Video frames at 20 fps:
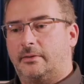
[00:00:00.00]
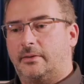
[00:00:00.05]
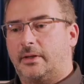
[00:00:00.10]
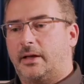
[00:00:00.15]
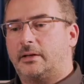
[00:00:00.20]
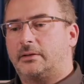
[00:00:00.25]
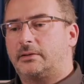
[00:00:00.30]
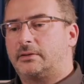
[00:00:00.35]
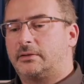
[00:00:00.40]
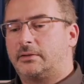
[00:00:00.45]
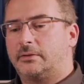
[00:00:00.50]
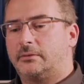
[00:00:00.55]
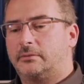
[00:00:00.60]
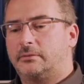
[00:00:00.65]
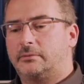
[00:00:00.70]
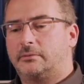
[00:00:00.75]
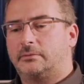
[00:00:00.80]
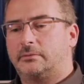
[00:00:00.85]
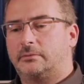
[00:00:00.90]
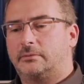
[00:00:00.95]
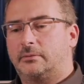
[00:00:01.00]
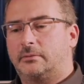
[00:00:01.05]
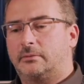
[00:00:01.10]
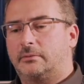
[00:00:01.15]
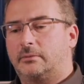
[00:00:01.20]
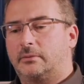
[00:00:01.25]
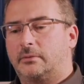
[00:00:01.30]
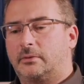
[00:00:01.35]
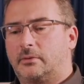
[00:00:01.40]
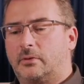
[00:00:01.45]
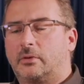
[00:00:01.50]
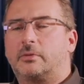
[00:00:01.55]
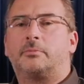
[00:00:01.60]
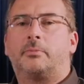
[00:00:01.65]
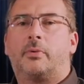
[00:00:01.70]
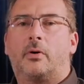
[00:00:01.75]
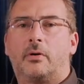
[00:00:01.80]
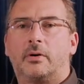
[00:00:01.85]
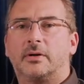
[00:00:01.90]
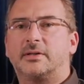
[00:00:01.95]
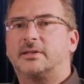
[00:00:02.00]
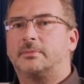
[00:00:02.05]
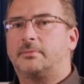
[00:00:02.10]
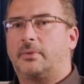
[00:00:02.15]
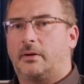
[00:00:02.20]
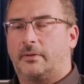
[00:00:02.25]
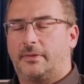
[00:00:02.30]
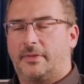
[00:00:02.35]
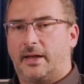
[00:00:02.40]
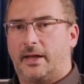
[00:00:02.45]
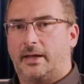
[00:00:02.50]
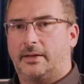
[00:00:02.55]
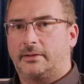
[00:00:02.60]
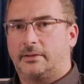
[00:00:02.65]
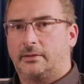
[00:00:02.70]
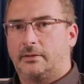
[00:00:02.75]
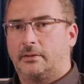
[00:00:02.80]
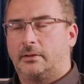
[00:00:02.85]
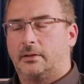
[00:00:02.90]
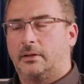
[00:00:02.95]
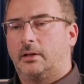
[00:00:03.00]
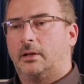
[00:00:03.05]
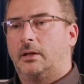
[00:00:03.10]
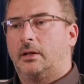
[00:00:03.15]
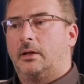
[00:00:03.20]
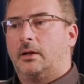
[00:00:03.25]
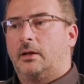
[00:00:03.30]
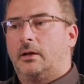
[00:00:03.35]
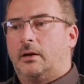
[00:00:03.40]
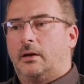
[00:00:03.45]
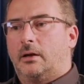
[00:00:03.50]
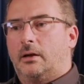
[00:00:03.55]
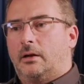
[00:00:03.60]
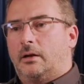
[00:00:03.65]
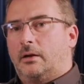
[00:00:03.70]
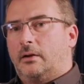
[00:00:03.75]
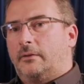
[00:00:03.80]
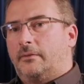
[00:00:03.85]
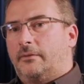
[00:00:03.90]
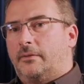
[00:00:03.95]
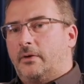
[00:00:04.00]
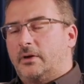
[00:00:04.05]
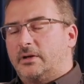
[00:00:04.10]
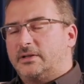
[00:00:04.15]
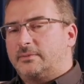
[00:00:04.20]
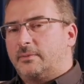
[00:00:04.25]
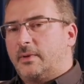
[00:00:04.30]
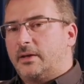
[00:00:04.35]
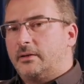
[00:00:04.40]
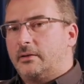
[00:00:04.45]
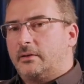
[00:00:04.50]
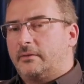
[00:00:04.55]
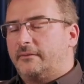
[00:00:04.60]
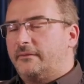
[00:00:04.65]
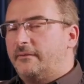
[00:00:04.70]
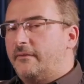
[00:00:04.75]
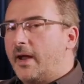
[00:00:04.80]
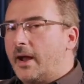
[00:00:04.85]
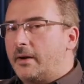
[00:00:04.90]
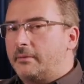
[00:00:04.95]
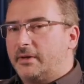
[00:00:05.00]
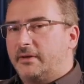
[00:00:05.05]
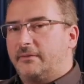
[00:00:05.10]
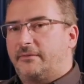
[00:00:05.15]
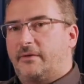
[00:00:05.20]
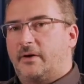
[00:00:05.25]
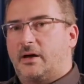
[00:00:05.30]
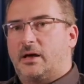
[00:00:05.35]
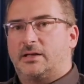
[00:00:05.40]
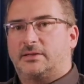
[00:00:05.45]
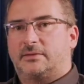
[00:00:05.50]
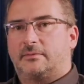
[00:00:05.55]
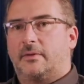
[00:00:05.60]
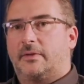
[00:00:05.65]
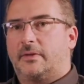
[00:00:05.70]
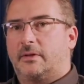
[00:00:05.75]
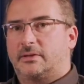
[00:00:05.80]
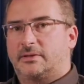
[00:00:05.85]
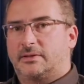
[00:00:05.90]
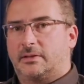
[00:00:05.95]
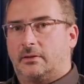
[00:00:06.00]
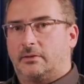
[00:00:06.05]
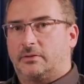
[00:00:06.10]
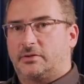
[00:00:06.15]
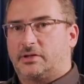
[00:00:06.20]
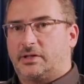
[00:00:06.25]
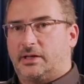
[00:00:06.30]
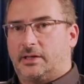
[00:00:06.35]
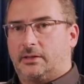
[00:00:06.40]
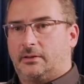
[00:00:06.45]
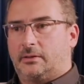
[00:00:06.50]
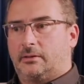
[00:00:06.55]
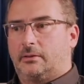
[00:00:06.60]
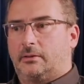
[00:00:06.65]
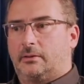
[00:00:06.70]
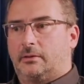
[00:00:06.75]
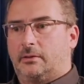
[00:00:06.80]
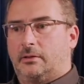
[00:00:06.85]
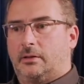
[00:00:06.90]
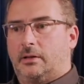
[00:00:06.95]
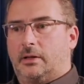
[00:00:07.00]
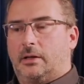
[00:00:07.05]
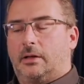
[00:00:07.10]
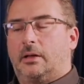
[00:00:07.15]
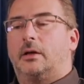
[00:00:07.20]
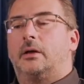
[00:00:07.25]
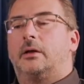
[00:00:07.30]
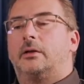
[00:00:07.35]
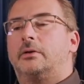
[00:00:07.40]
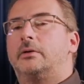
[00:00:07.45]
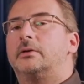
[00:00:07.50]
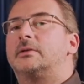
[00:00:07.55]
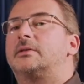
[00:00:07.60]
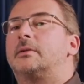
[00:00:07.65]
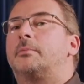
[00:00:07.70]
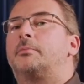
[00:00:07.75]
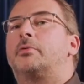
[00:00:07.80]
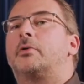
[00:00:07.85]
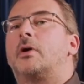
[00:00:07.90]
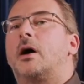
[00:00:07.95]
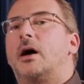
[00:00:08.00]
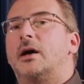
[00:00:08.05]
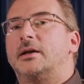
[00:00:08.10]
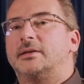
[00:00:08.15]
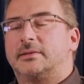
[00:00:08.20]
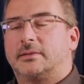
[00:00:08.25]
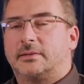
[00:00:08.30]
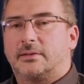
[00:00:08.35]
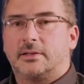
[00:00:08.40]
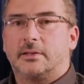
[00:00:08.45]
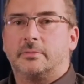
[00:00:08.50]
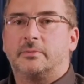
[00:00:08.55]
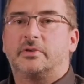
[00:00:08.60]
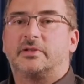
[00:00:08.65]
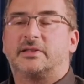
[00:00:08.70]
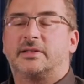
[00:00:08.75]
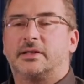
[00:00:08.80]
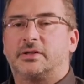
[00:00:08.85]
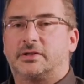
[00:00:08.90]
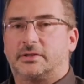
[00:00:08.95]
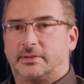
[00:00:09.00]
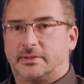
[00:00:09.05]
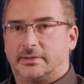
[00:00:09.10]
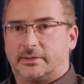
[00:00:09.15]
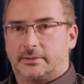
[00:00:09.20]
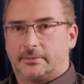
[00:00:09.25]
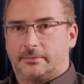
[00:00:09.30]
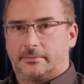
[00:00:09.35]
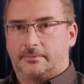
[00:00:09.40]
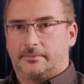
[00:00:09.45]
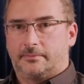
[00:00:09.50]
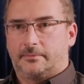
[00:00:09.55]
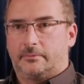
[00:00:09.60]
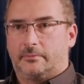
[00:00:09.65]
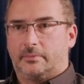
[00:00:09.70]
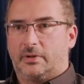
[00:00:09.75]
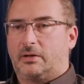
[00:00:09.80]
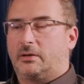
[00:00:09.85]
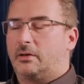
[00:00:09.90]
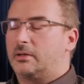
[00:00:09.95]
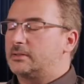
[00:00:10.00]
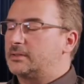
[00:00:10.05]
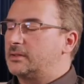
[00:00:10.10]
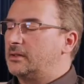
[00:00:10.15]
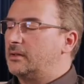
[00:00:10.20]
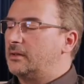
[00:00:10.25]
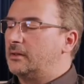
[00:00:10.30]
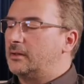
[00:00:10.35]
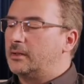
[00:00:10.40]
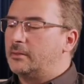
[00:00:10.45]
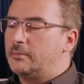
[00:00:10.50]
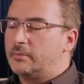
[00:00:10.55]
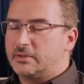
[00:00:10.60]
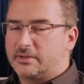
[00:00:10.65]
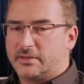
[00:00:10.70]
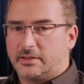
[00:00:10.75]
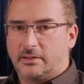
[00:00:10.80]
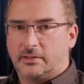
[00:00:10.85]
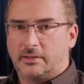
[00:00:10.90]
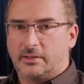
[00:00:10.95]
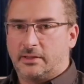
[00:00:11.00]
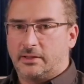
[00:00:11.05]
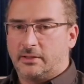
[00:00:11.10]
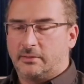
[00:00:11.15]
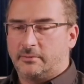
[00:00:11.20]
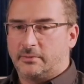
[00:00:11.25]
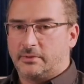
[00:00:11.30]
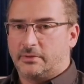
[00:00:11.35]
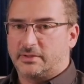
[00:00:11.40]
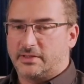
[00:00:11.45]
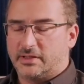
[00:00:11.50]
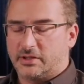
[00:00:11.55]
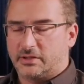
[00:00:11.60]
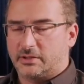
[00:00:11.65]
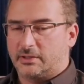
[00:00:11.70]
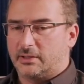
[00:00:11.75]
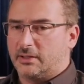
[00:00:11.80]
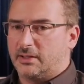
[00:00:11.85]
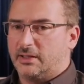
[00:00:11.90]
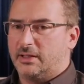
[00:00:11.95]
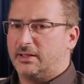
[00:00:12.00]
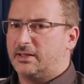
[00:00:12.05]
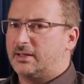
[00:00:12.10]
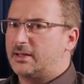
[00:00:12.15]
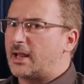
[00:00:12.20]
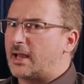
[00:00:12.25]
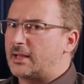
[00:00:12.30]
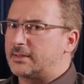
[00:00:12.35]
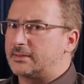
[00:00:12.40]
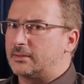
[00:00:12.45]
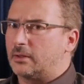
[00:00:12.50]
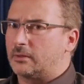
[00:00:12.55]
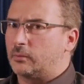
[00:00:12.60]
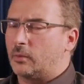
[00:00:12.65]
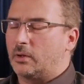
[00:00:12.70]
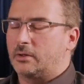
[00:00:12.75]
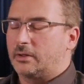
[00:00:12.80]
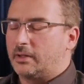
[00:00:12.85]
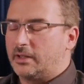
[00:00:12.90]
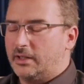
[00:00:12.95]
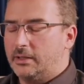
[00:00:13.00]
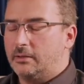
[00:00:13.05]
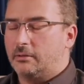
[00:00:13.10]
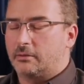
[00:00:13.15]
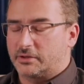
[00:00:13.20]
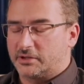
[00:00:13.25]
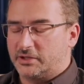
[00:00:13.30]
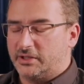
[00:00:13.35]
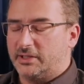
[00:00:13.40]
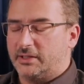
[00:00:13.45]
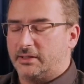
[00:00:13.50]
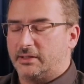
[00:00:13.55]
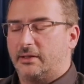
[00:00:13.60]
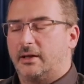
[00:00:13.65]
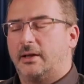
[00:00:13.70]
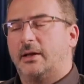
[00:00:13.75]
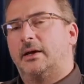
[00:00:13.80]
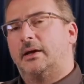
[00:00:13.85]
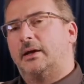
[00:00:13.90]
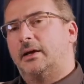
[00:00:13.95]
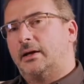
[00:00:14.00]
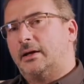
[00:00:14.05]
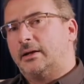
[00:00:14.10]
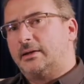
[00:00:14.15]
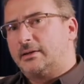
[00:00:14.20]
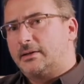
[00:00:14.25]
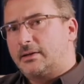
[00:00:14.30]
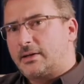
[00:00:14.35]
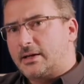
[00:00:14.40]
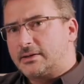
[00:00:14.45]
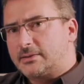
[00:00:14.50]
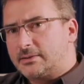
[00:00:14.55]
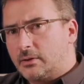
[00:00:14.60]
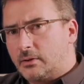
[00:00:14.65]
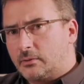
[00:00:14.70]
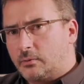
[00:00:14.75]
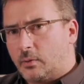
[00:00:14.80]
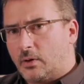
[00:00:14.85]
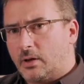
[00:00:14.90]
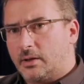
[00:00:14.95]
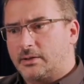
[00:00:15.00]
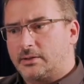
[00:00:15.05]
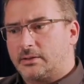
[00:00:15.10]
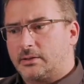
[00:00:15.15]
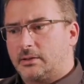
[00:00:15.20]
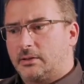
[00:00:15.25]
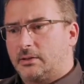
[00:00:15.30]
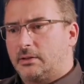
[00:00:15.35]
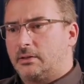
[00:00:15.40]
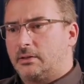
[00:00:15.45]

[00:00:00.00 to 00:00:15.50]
There are two good points about that. First, when you're very fast with your sound check, you surprise the musicians, because a musician, he or she does not want